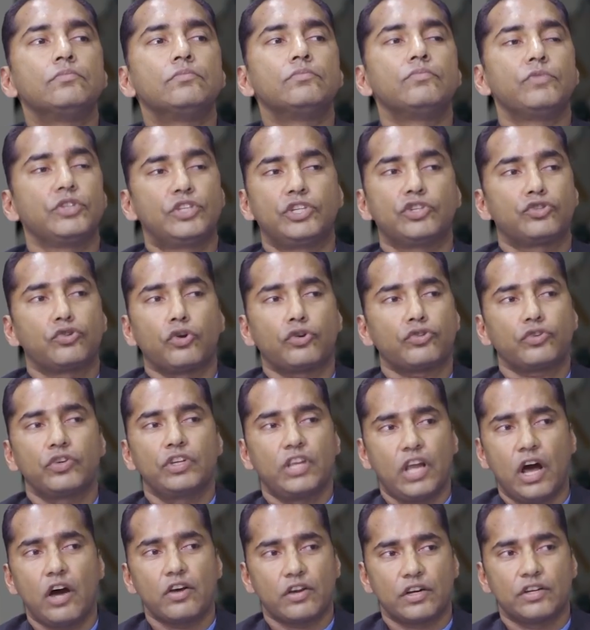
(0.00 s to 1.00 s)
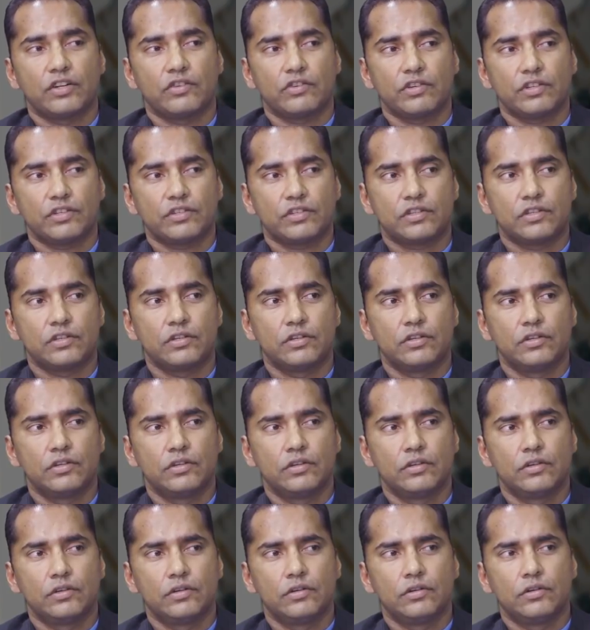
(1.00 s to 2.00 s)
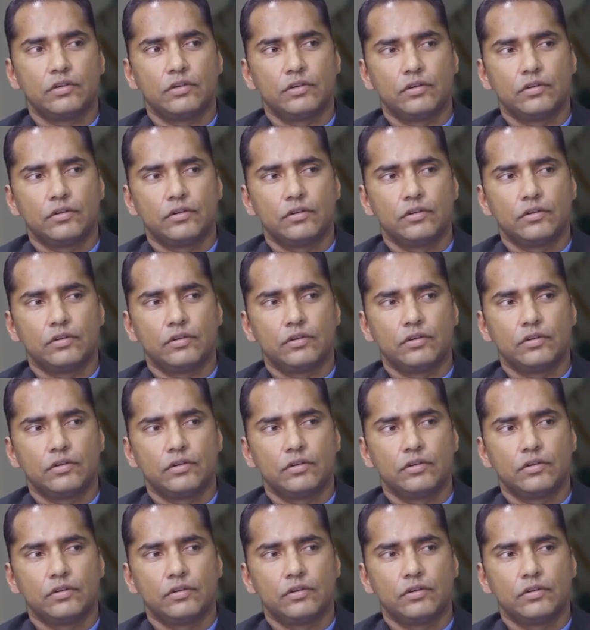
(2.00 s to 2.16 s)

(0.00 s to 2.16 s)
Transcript: Which is also in our interest. Yeah, of